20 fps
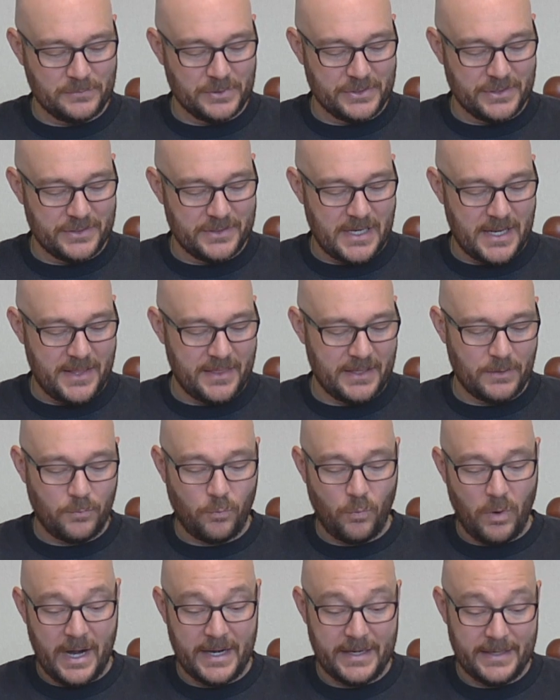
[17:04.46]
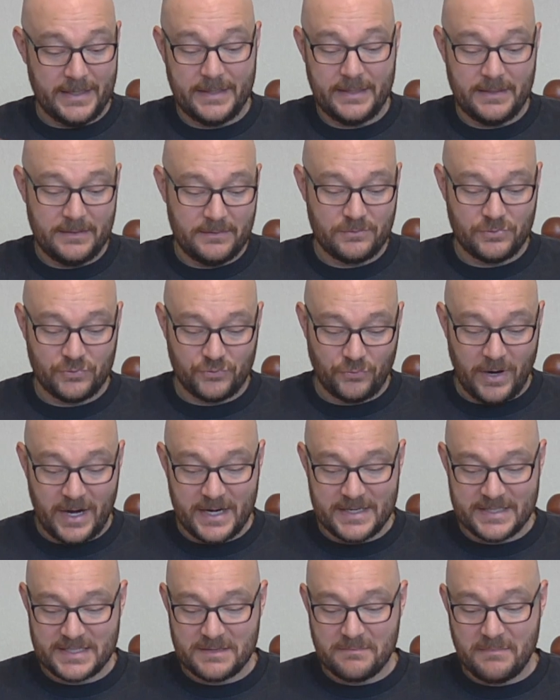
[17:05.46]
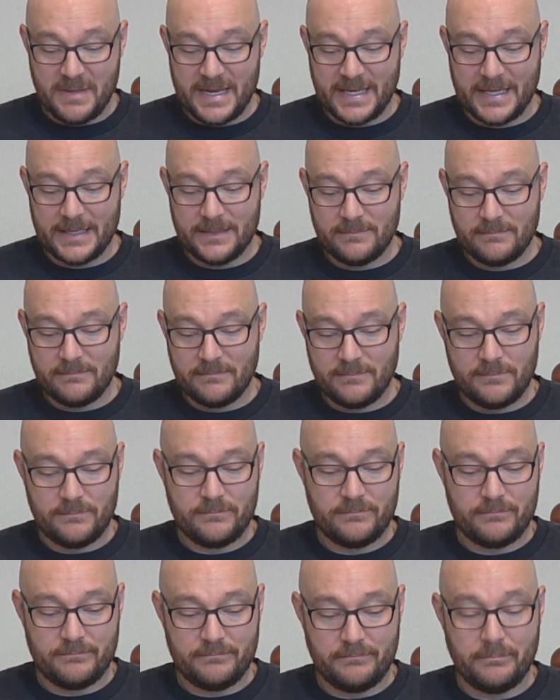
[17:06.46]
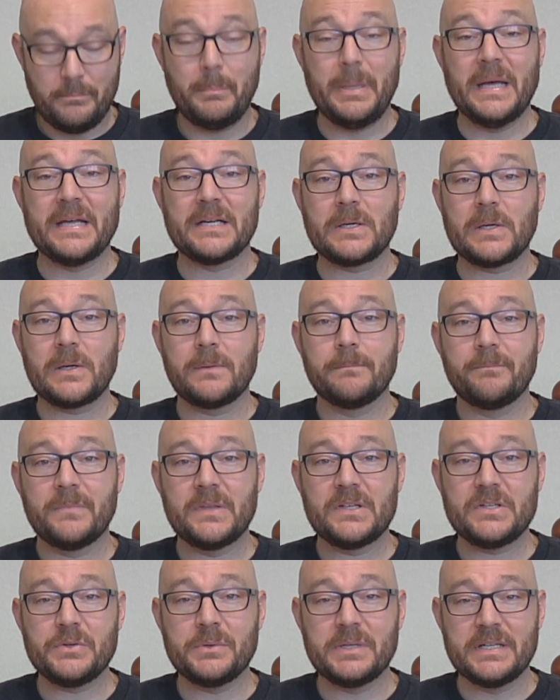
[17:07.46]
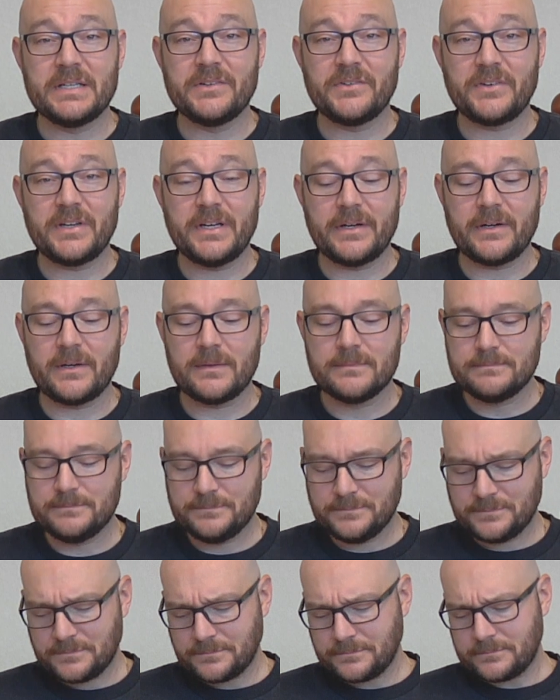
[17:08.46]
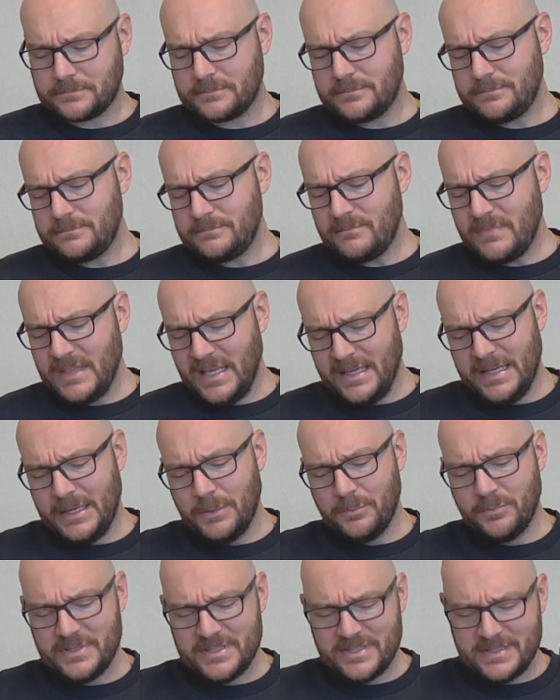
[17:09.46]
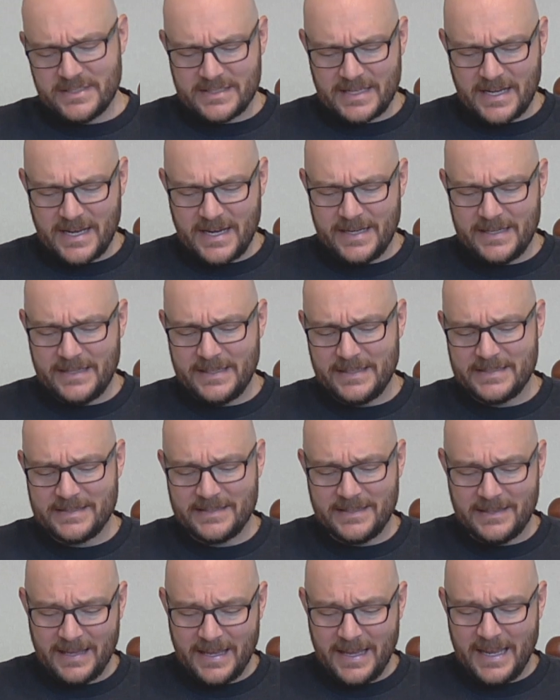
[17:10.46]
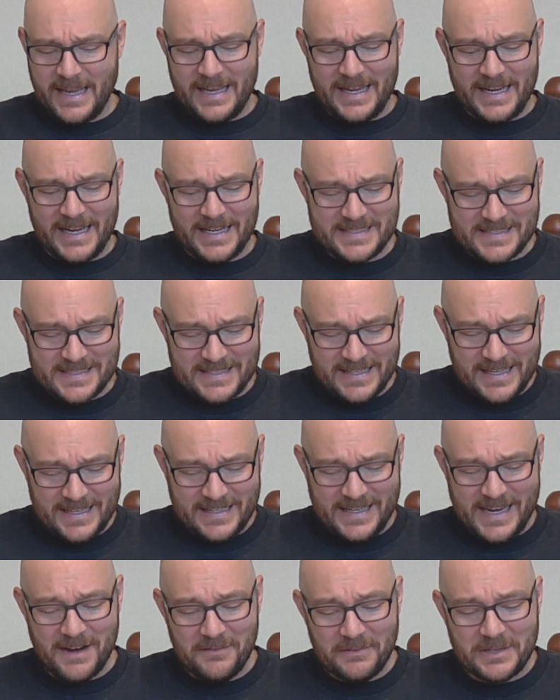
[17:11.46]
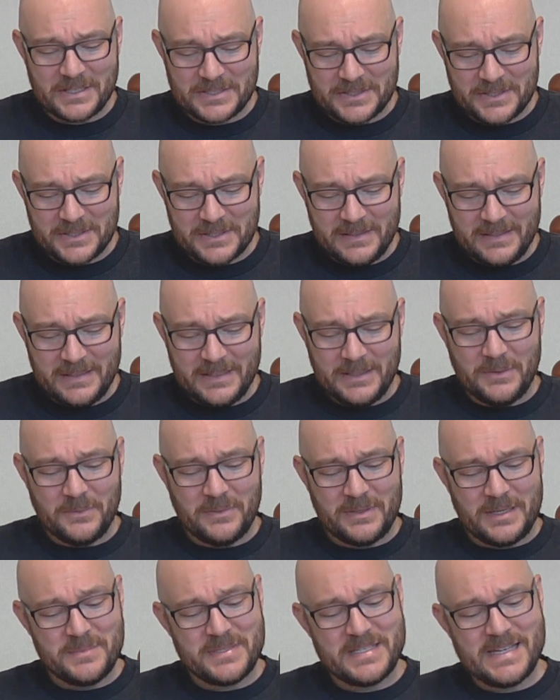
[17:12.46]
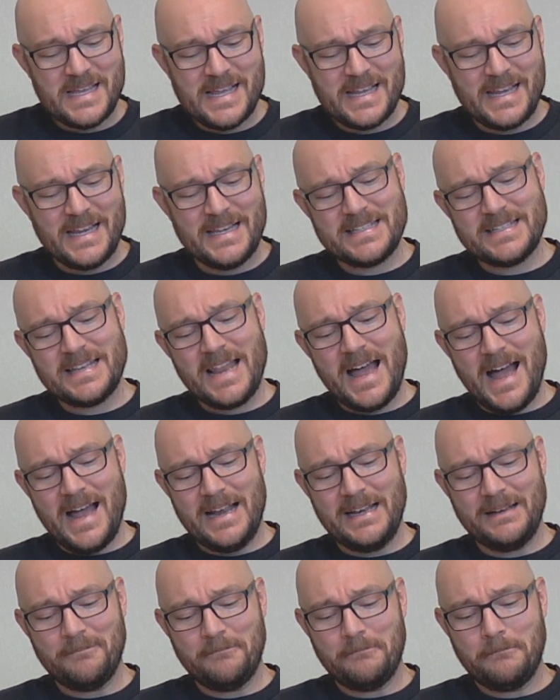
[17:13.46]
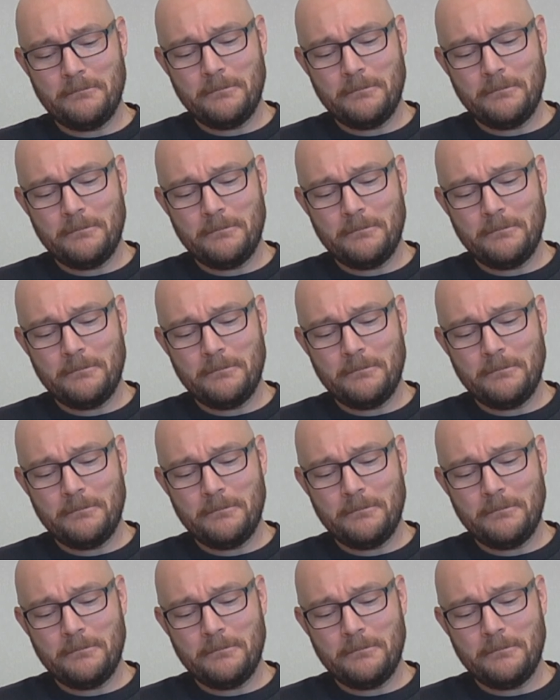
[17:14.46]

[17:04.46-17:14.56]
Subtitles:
which is, I think, why he tries to make it better to his ear. It was designed, its character, what I'm saying is not,